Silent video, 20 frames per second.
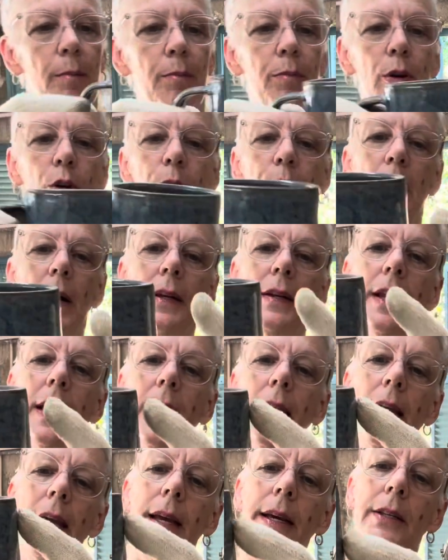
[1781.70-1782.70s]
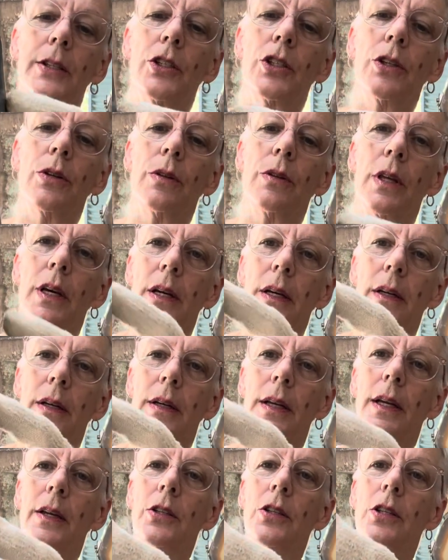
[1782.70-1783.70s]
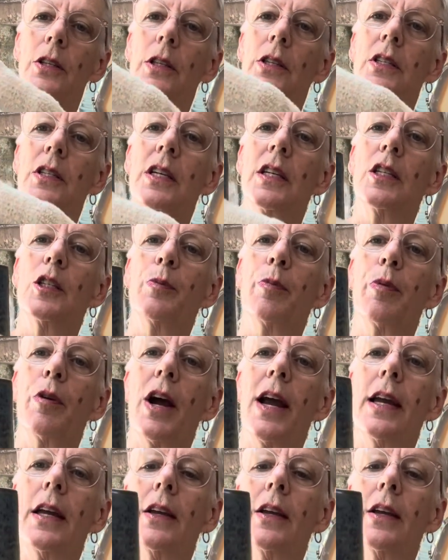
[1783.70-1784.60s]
Blue Monday into the into the sea spray.